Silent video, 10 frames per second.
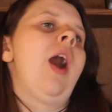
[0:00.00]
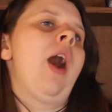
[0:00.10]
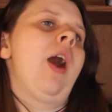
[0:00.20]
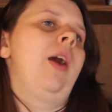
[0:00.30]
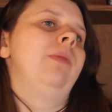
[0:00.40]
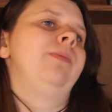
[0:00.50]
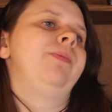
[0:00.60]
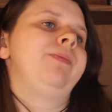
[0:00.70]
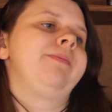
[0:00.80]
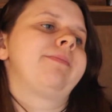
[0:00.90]

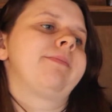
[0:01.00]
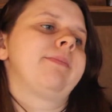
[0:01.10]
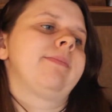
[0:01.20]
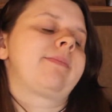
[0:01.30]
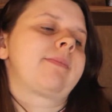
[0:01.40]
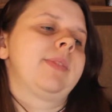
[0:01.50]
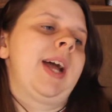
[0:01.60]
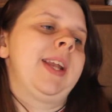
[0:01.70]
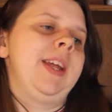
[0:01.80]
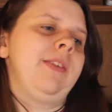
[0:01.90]

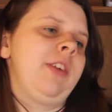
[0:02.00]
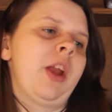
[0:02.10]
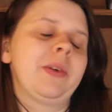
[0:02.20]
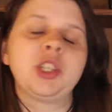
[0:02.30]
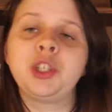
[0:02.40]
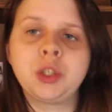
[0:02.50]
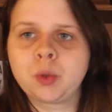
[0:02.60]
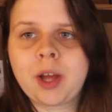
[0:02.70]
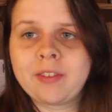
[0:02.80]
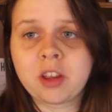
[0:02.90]
And you know, it's just
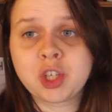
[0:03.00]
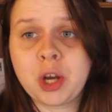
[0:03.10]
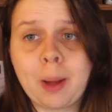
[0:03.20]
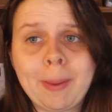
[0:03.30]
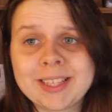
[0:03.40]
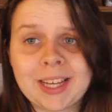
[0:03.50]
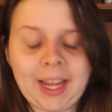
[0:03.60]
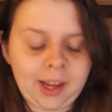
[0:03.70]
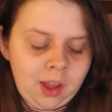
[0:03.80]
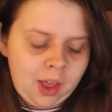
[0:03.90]
useful to have another tuner,
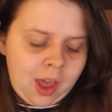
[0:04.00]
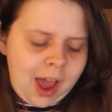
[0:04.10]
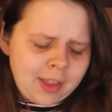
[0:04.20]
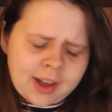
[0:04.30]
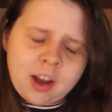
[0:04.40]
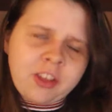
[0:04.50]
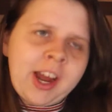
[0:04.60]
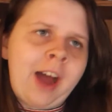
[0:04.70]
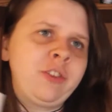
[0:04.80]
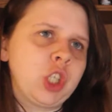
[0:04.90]
basically. And then another
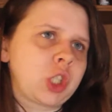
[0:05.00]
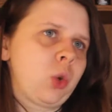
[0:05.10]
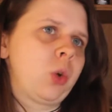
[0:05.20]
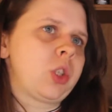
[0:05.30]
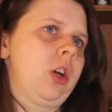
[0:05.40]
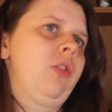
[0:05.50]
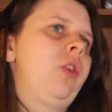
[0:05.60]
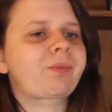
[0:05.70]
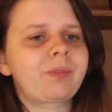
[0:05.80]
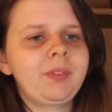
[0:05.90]
thing I've just thought of
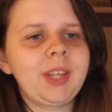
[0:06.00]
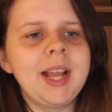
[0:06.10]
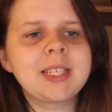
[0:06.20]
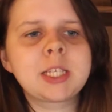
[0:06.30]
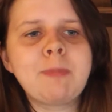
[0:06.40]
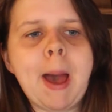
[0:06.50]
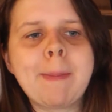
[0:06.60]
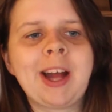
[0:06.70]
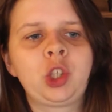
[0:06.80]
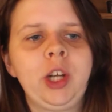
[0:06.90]
is a spare
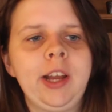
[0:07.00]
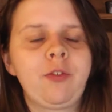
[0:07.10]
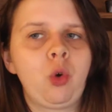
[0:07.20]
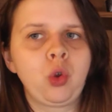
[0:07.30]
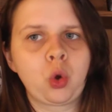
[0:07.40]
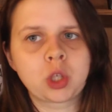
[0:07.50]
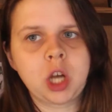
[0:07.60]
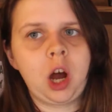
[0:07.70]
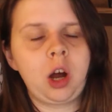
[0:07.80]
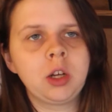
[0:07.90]
battery for your
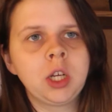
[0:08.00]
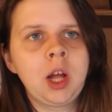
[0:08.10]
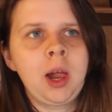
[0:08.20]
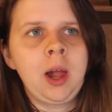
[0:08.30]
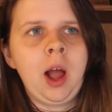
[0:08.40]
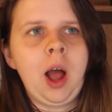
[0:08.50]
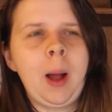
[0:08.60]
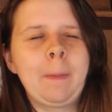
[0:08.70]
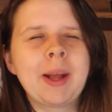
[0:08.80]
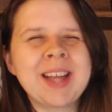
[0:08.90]
guitar.
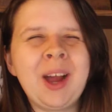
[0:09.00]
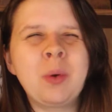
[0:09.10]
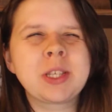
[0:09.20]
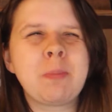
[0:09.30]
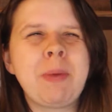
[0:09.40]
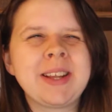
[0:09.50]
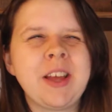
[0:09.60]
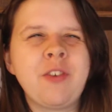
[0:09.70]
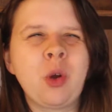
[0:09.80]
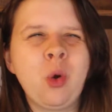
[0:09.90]
My Tanglewood's a bit
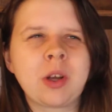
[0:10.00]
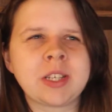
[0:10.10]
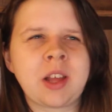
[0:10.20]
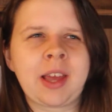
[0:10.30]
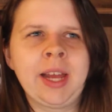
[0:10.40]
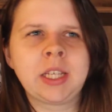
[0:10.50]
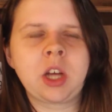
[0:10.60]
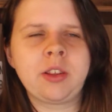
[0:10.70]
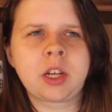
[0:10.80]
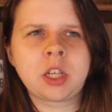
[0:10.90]
difficult because it's like
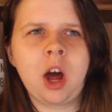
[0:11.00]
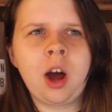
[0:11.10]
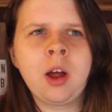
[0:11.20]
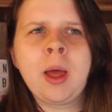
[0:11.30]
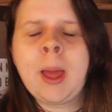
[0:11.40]
inside the guitar,